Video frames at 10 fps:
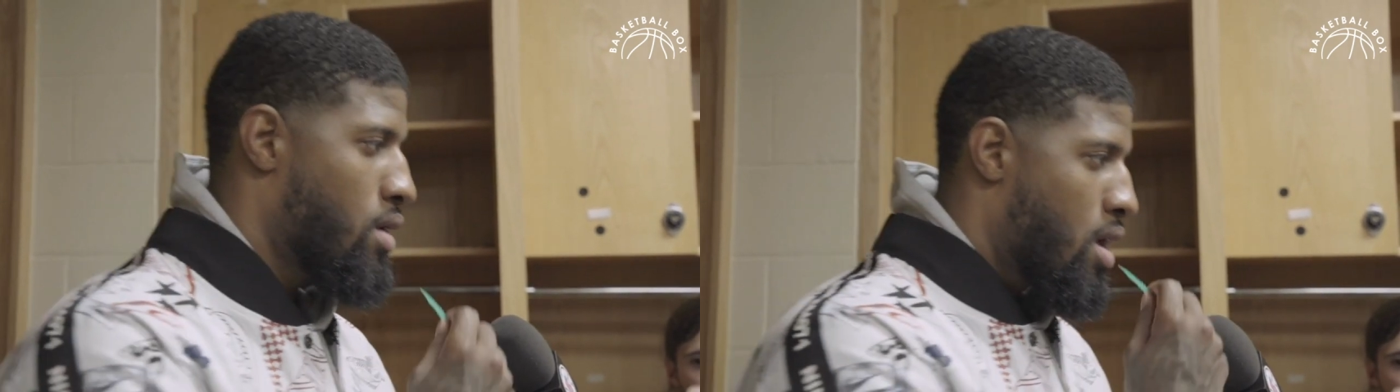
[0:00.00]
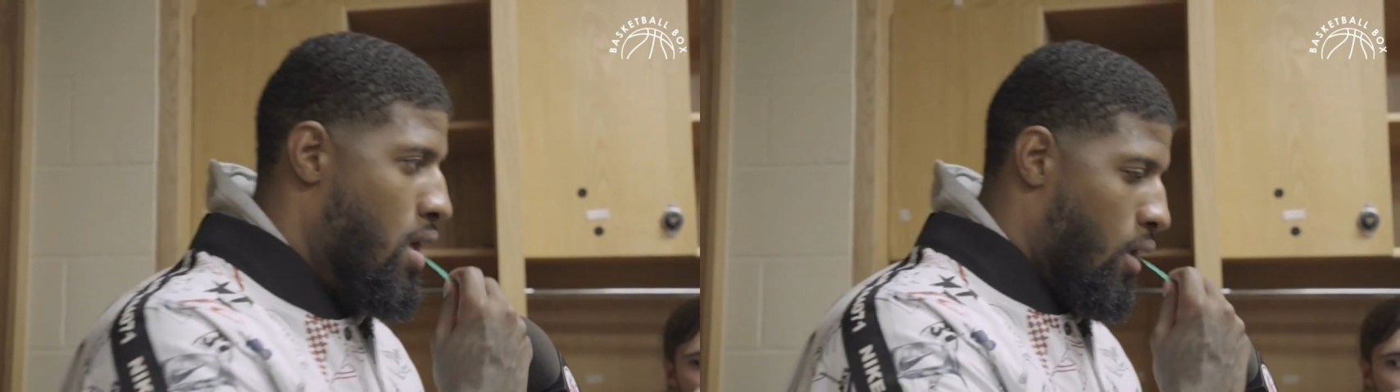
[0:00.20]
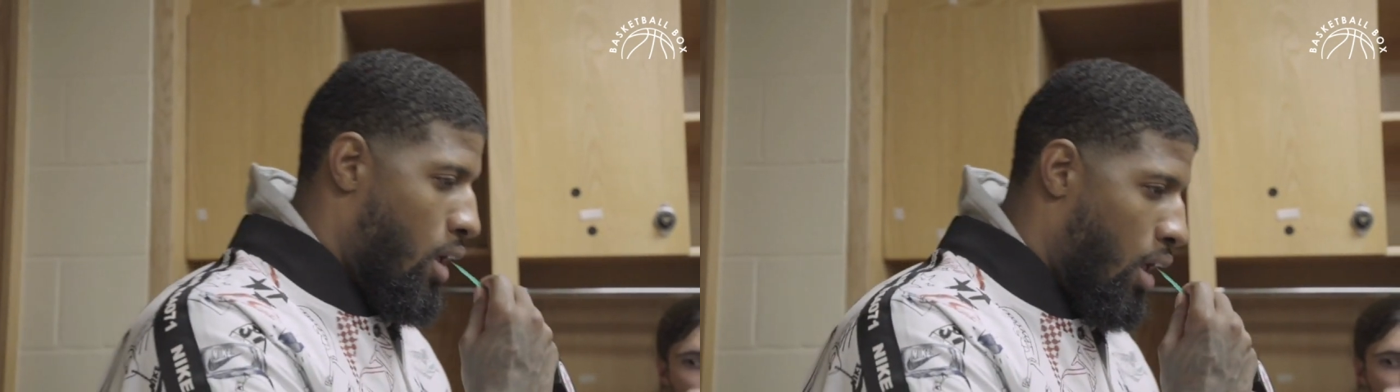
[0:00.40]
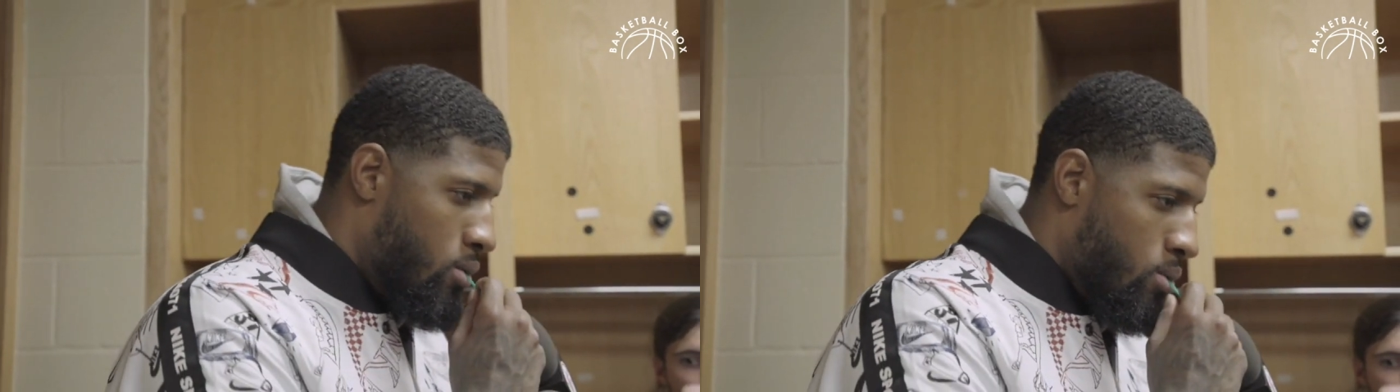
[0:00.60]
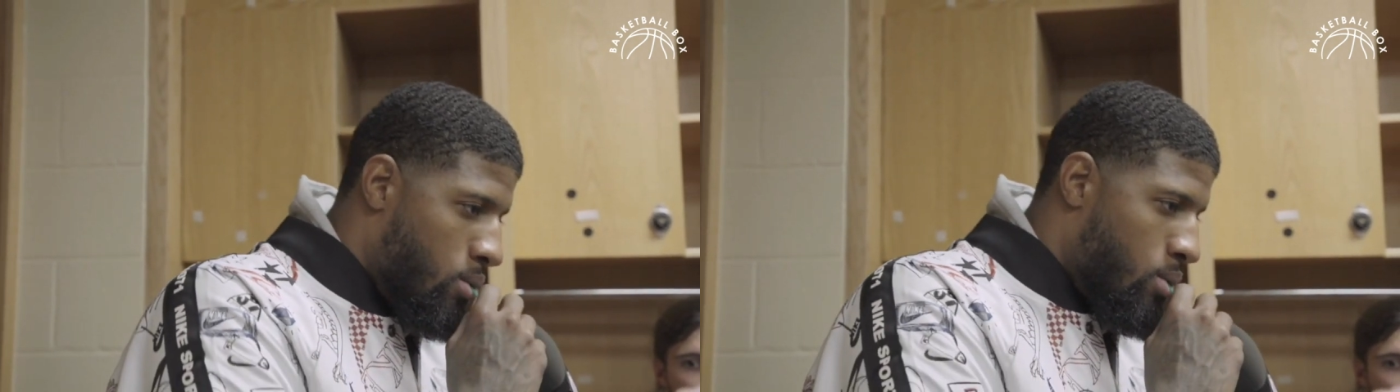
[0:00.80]
one of your brothers
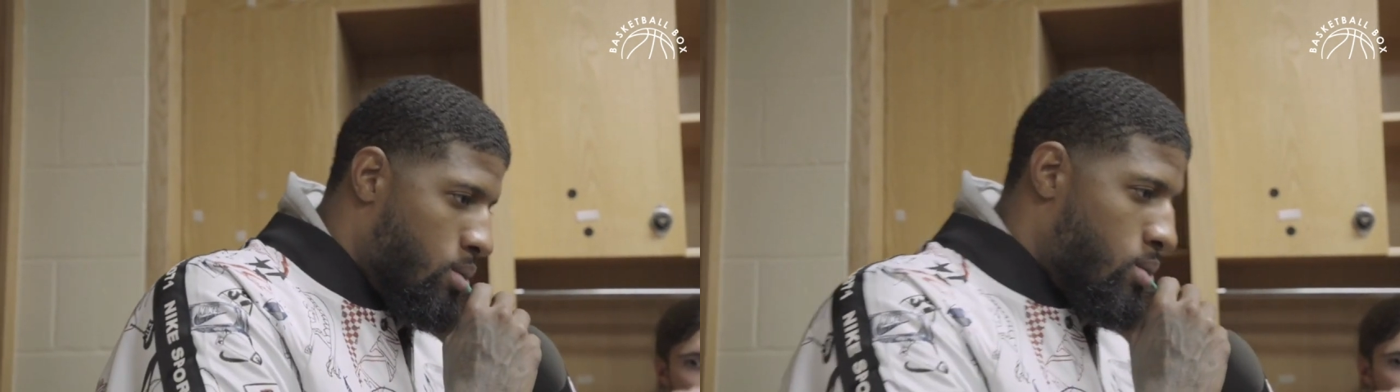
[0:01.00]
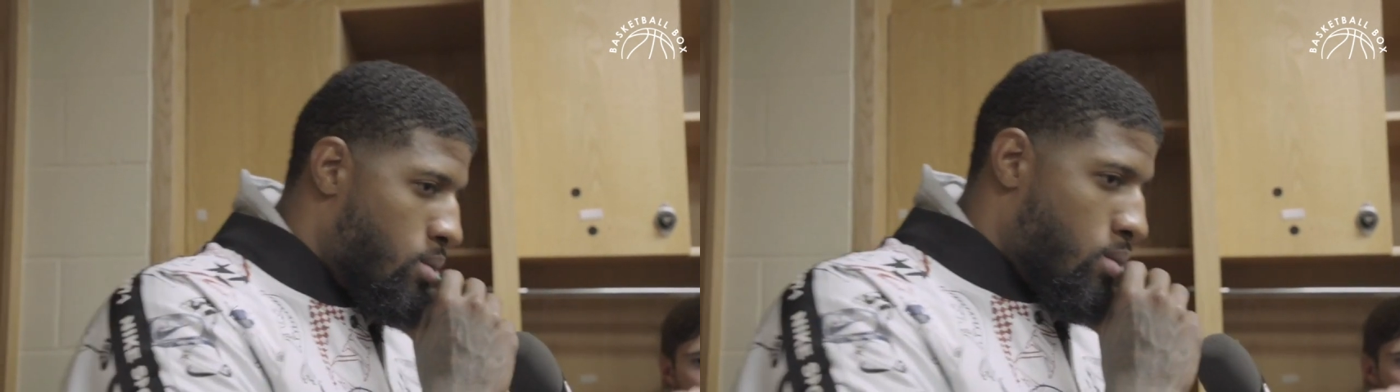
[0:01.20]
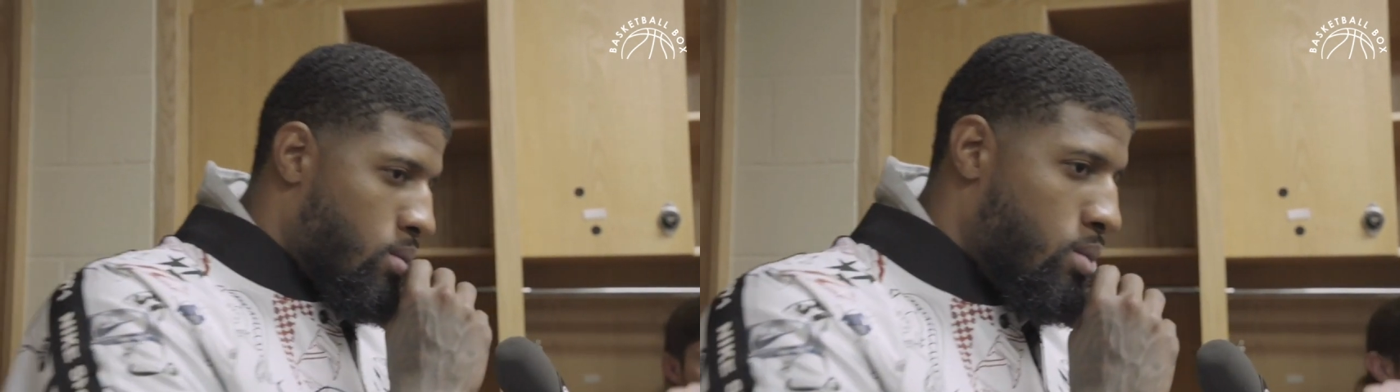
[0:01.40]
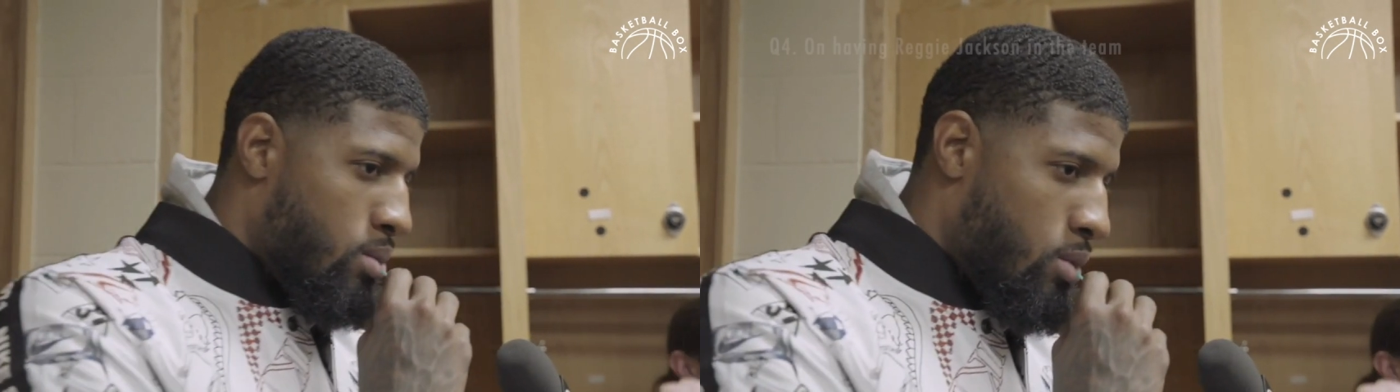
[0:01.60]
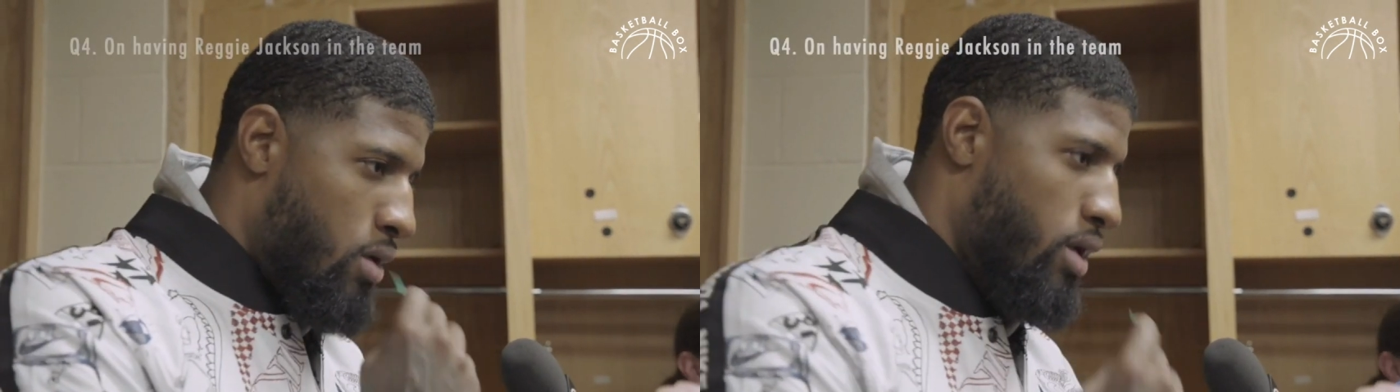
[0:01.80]
on your oh,
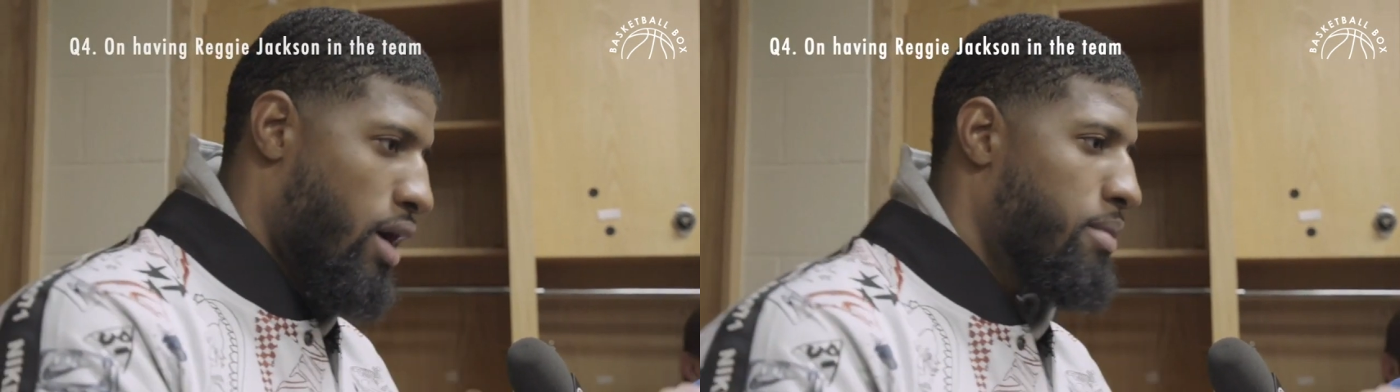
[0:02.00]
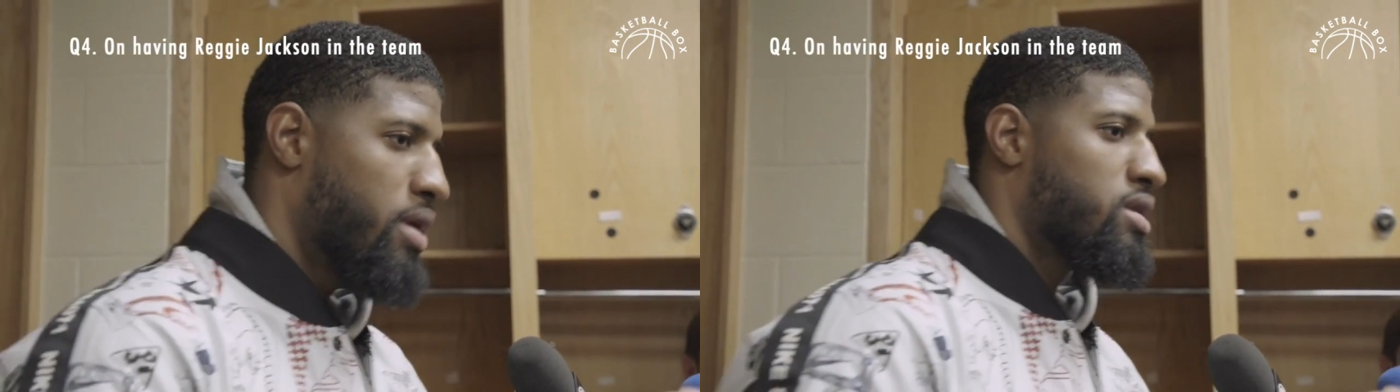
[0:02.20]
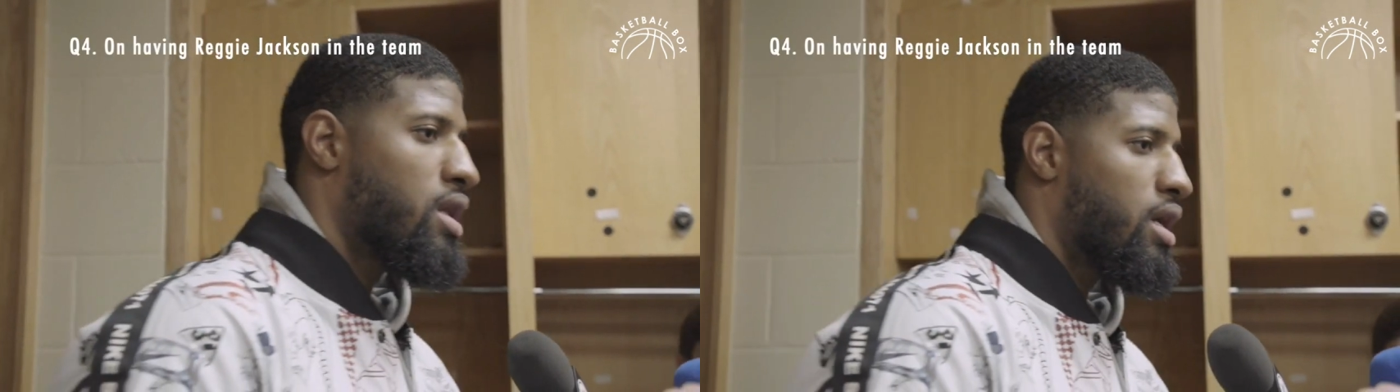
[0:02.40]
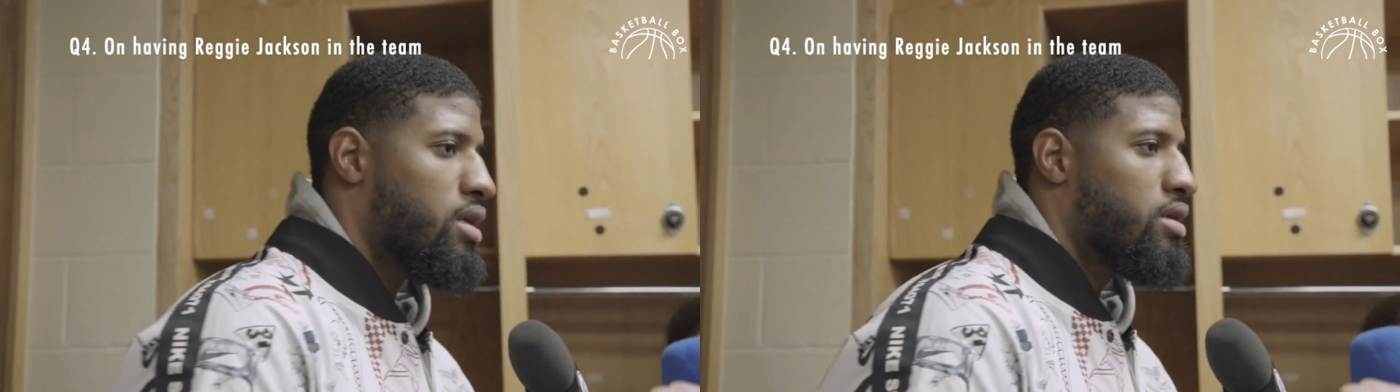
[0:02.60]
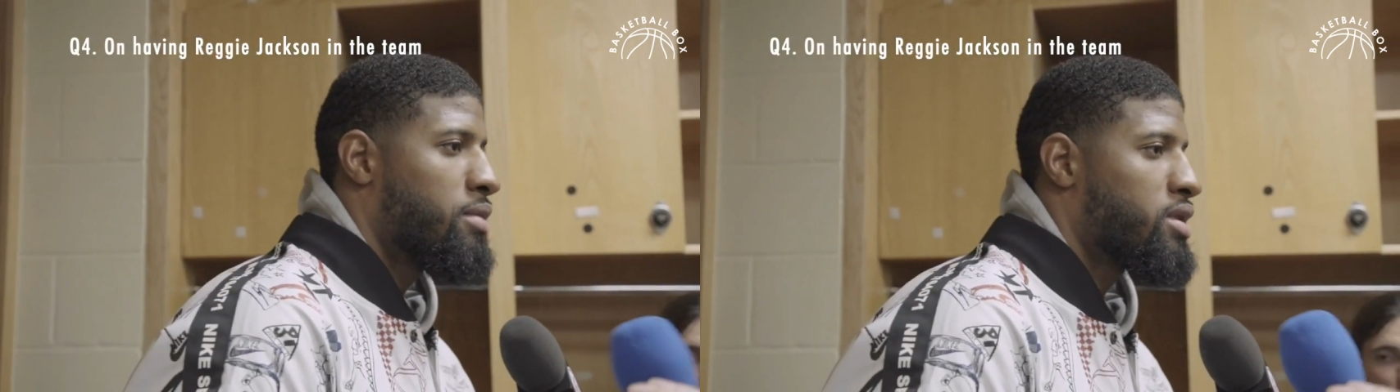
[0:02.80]
team. Like yeah, it means a lot.
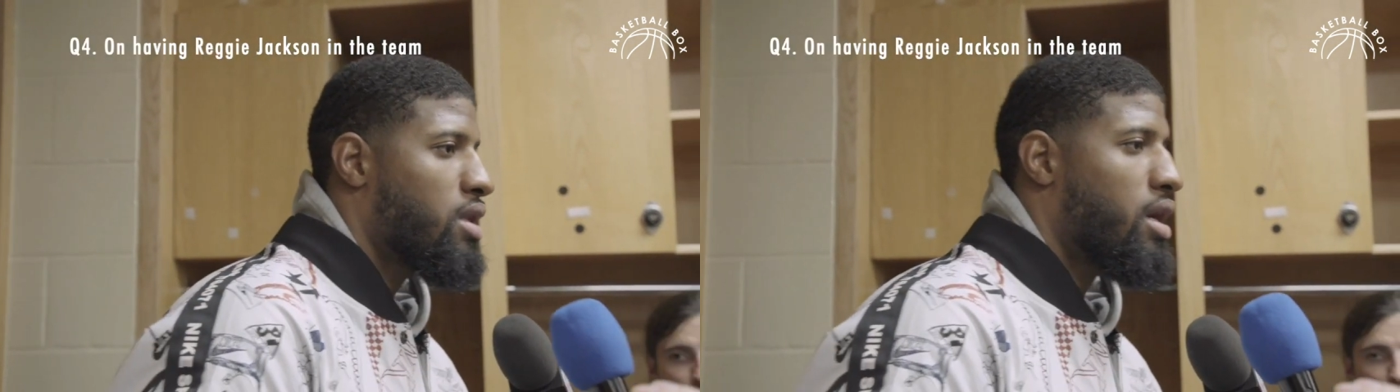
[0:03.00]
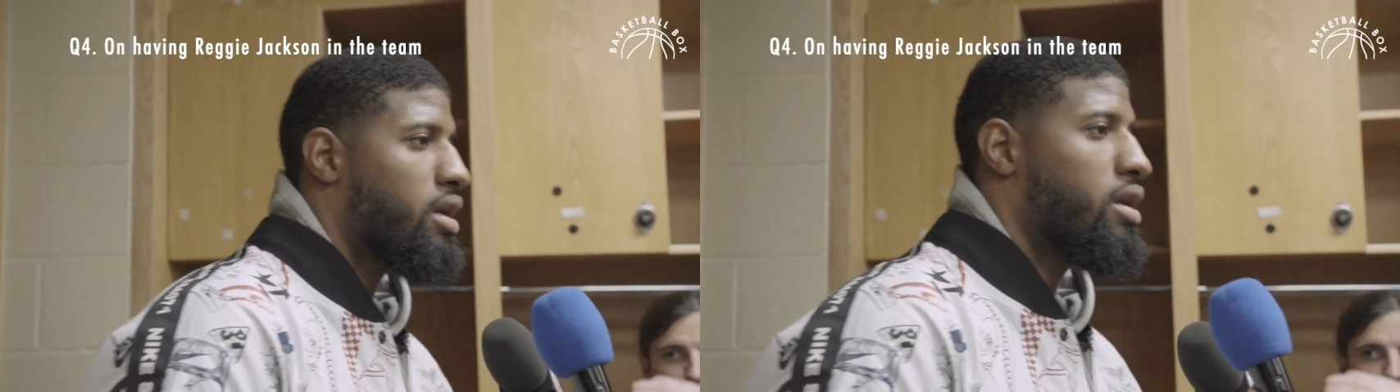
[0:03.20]
It means a lot.